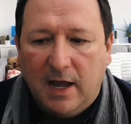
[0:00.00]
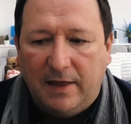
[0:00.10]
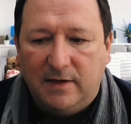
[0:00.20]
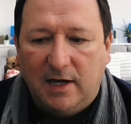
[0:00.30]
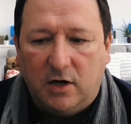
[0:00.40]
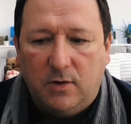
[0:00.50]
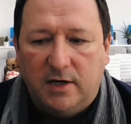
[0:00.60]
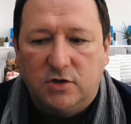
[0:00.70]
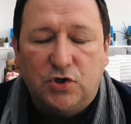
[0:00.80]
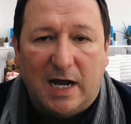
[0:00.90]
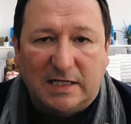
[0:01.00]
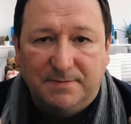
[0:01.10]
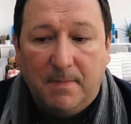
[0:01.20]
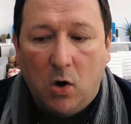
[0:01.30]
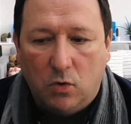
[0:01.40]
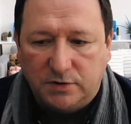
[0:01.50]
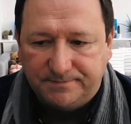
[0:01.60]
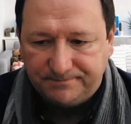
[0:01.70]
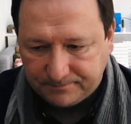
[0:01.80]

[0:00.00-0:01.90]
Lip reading: And the liquid attracts mold,